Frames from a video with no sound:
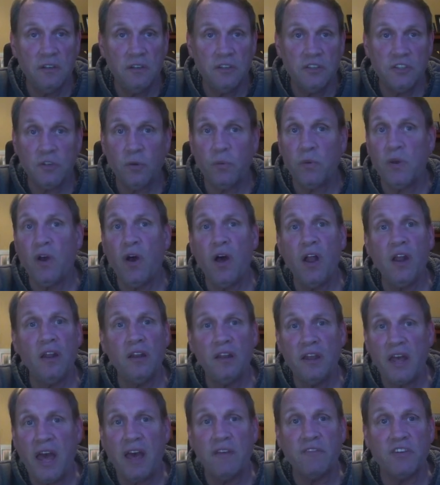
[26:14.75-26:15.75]
So we
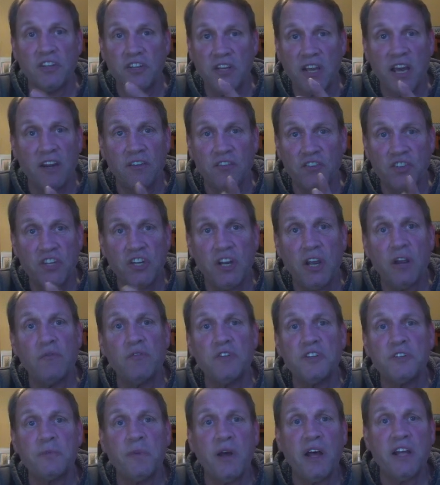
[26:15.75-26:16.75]
all have a kind of shared
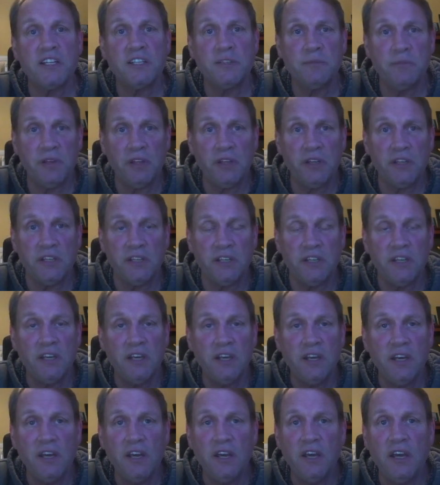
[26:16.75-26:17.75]
responsibility
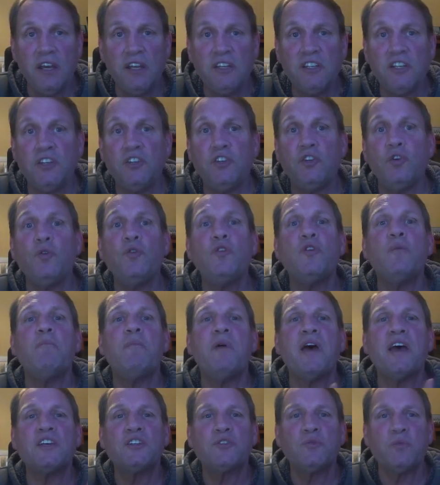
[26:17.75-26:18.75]
to do the
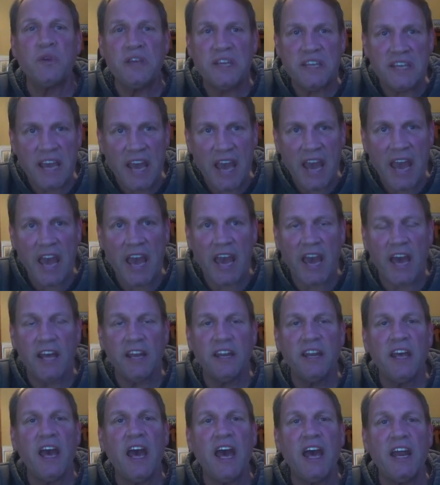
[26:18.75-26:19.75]
best we
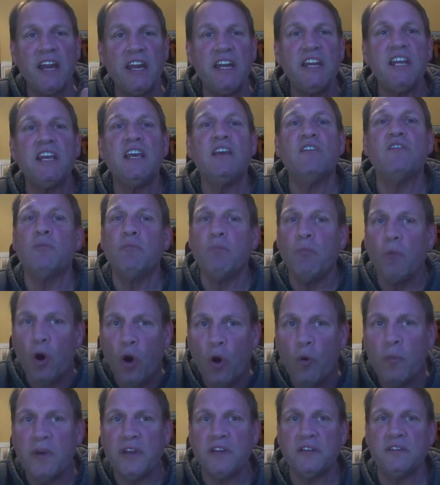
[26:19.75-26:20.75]
can at any given
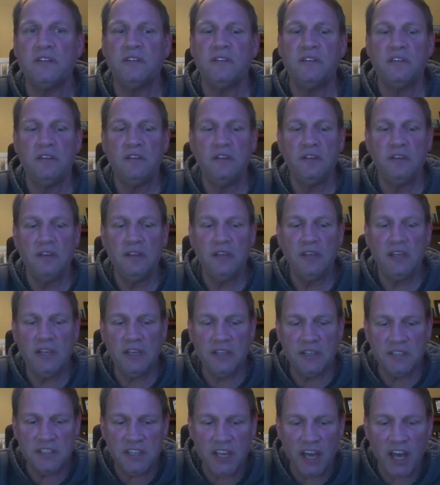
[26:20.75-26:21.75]
moment
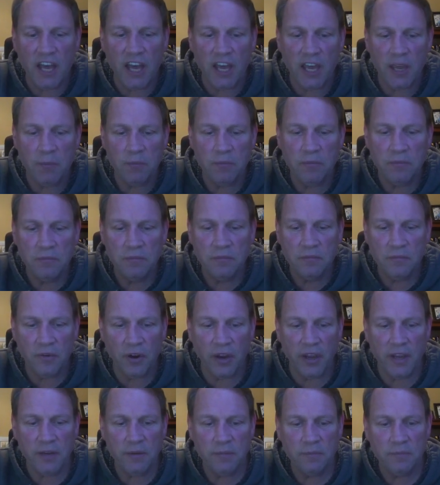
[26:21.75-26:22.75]
in time,
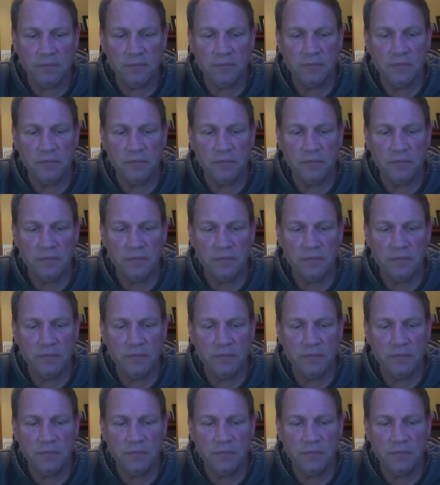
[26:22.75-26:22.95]
right?